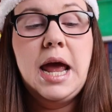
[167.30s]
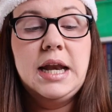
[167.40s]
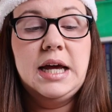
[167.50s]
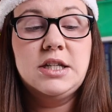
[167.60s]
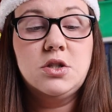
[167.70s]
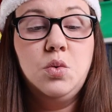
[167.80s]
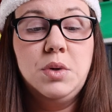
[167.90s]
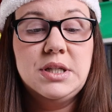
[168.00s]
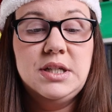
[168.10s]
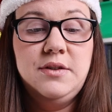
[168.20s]
and it has
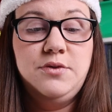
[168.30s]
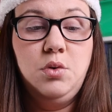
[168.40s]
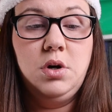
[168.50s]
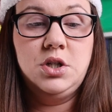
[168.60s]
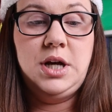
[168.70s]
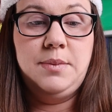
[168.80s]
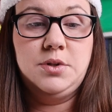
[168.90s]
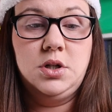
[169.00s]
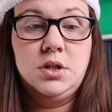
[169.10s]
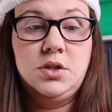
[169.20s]
twenty-four
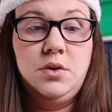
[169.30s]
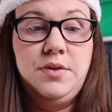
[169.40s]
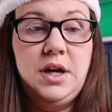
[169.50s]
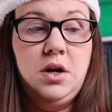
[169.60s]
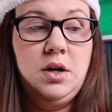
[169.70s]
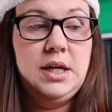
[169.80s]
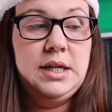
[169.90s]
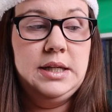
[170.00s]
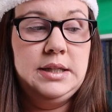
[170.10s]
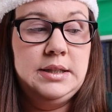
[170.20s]
chapters. So there
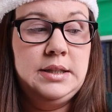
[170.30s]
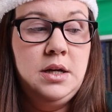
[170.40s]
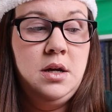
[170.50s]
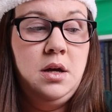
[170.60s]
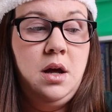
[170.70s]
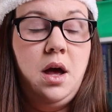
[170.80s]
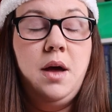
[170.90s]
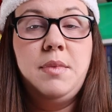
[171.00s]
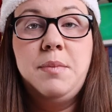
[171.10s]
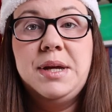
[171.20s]
is
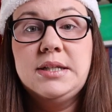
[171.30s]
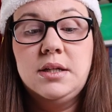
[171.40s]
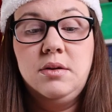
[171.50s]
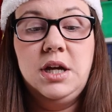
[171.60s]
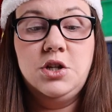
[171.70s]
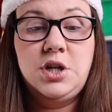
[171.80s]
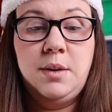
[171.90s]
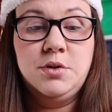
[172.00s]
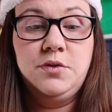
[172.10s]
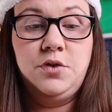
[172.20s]
Um, basically a
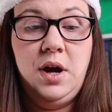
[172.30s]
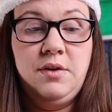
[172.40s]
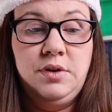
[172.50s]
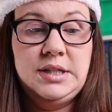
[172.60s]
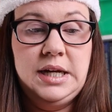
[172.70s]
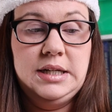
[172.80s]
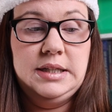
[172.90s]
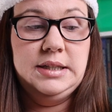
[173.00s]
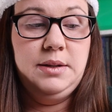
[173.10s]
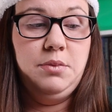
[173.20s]
chapter for every day in
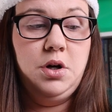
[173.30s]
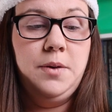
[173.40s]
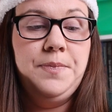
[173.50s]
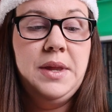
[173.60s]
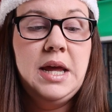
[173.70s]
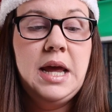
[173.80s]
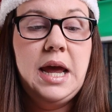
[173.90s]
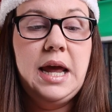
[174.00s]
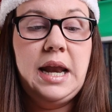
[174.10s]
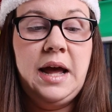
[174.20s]
December,
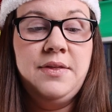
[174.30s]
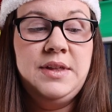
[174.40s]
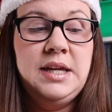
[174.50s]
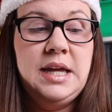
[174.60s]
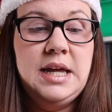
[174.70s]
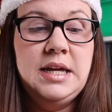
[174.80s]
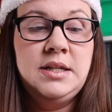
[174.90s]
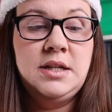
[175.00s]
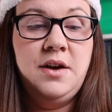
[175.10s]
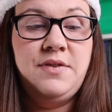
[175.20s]
and at the
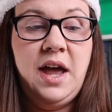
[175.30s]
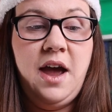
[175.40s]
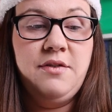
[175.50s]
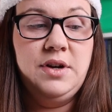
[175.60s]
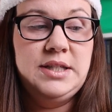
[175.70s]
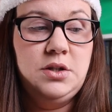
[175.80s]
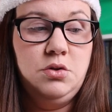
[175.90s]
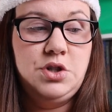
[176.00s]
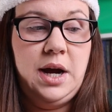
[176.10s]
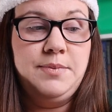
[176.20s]
end of every
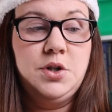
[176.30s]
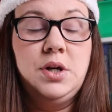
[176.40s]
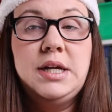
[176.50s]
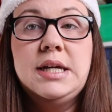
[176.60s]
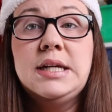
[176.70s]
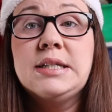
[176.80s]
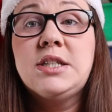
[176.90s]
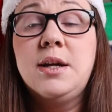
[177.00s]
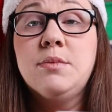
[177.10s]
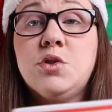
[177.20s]
single chapter is
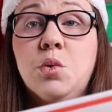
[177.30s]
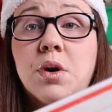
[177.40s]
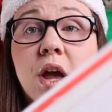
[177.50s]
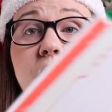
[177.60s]
some sort